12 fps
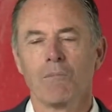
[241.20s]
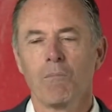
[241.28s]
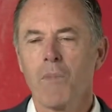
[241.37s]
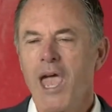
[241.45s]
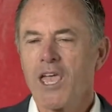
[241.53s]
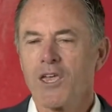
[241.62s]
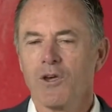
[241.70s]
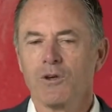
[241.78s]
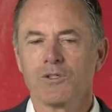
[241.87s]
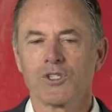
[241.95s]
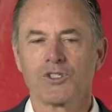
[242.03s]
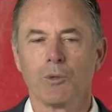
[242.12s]
may
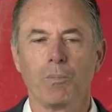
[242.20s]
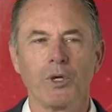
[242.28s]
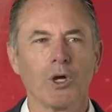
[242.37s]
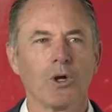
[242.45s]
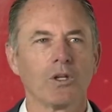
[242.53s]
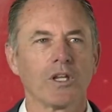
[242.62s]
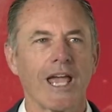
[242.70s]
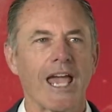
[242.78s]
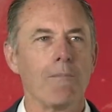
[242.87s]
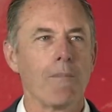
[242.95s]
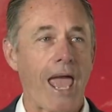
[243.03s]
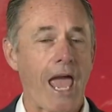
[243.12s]
use to build
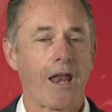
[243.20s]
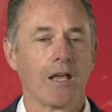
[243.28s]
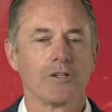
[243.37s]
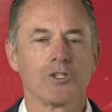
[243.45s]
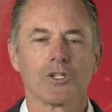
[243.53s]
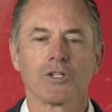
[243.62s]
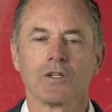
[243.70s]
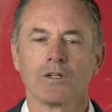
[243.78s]
and manage